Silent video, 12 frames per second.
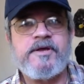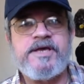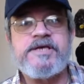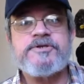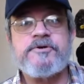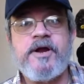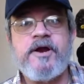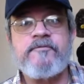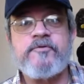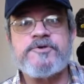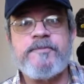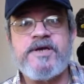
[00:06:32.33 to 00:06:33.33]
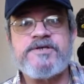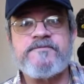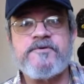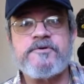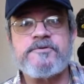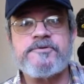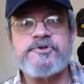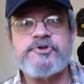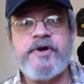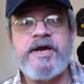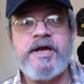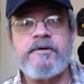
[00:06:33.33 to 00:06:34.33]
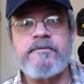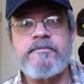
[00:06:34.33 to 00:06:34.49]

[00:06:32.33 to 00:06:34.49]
Keesler Air Force Base for training.